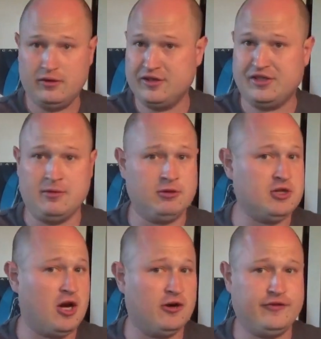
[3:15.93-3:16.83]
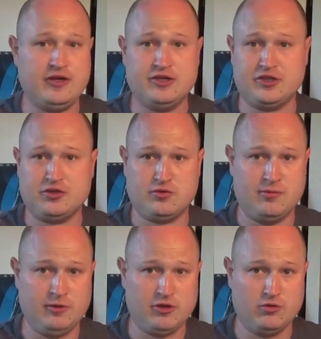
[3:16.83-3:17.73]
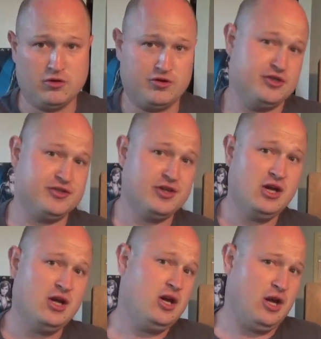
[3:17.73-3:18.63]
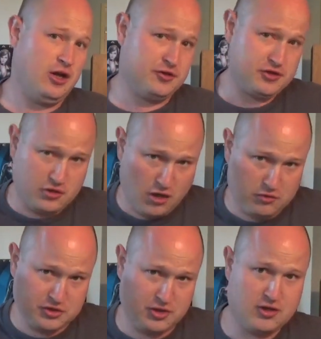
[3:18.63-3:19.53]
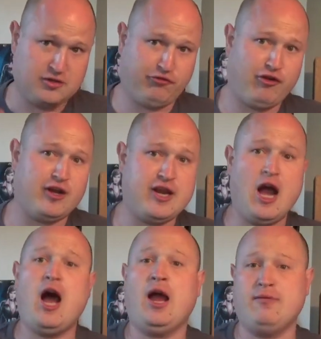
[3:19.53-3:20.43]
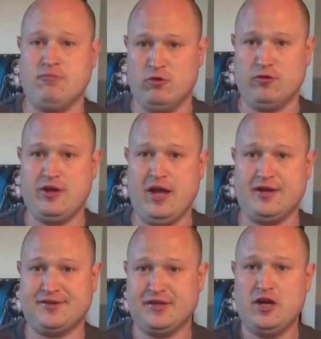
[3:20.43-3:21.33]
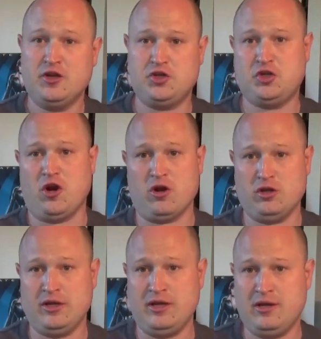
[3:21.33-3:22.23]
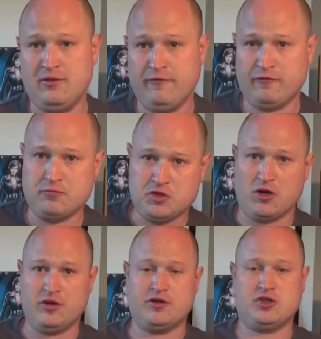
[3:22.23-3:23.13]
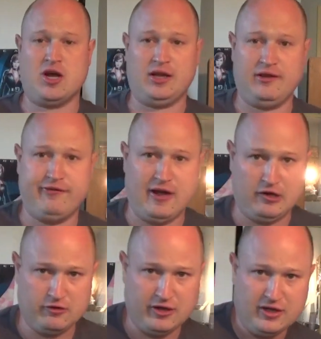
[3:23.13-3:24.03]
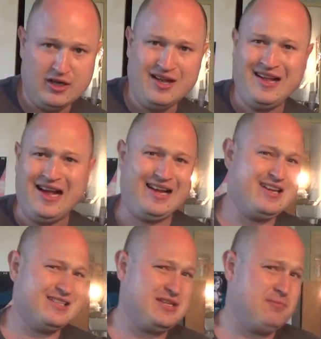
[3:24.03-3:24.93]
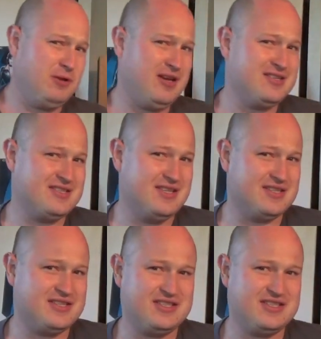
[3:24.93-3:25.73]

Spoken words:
The cinematography is extremely gorgeous. It also co-stars Freddie Highmore. Yes, Charlie from Charlie and Chocolate Factory. I guess he plays the